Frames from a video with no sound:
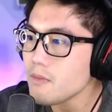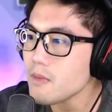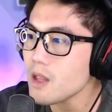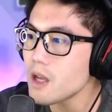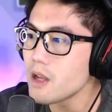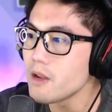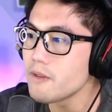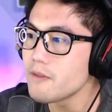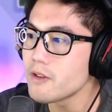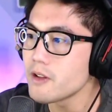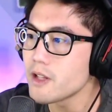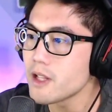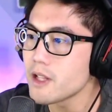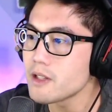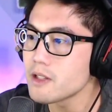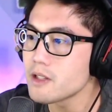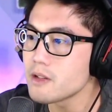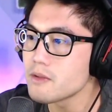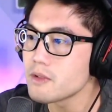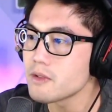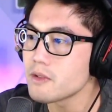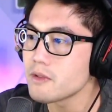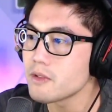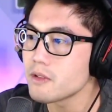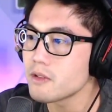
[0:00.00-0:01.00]
I feel that in
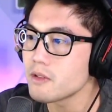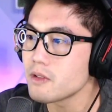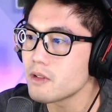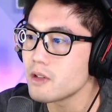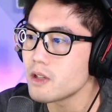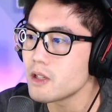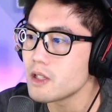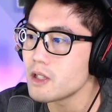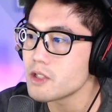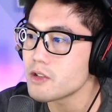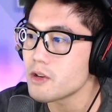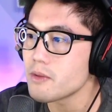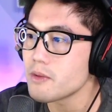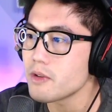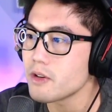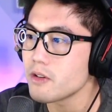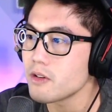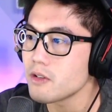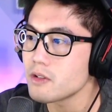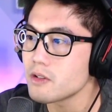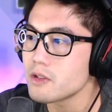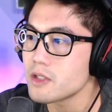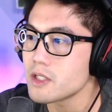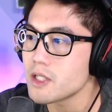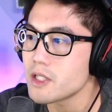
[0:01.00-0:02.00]
terms of uh, enjoyment
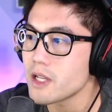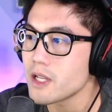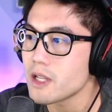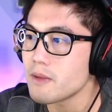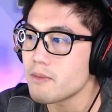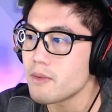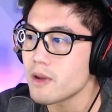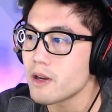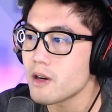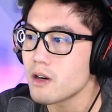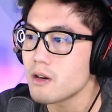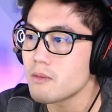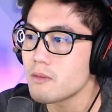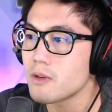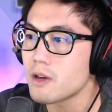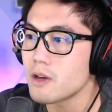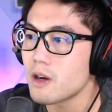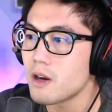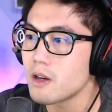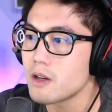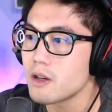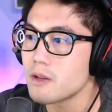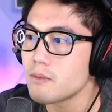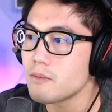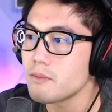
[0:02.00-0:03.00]
Naruto, it's slightly better, but
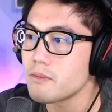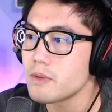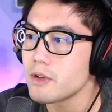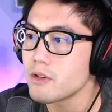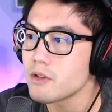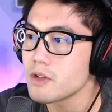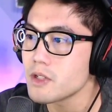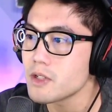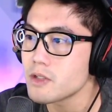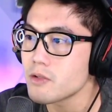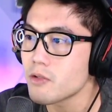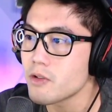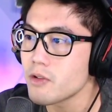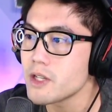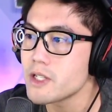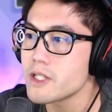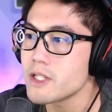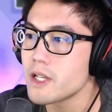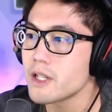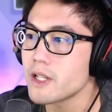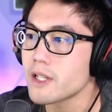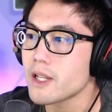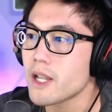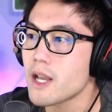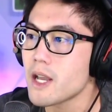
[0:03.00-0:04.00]
on a pure
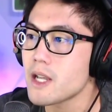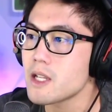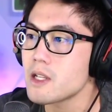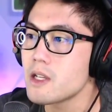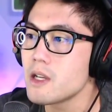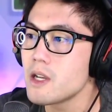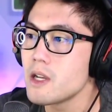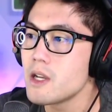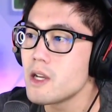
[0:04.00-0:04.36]
storytelling at